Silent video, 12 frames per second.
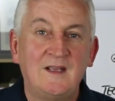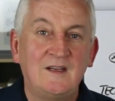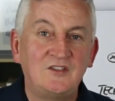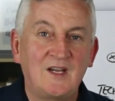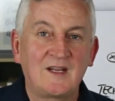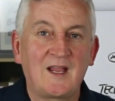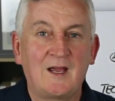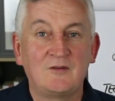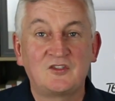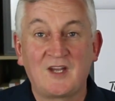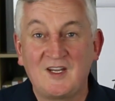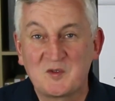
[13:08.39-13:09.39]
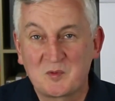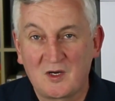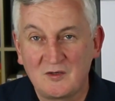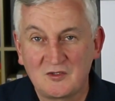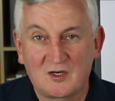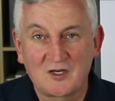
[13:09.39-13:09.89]
Check out
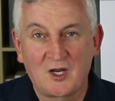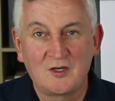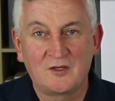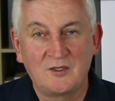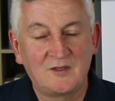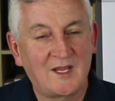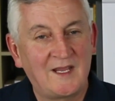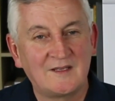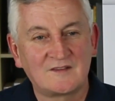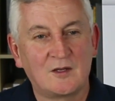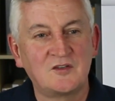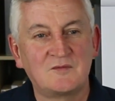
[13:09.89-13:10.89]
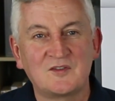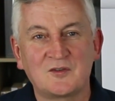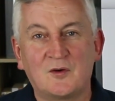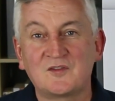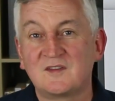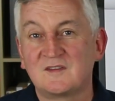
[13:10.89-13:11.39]
changepro.co.uk. There's loads of
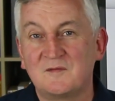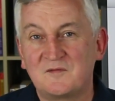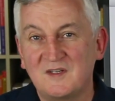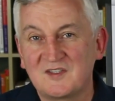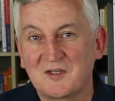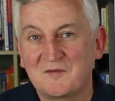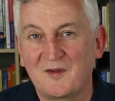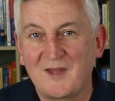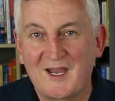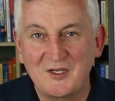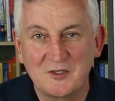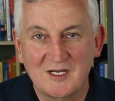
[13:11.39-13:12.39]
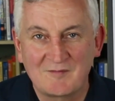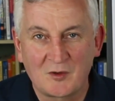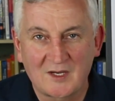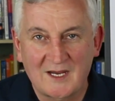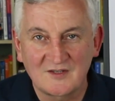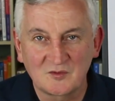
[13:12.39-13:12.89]
resources and free stuff on there you can have a
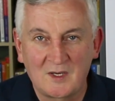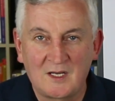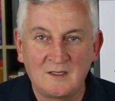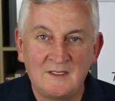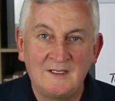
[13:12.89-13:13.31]
look at as well.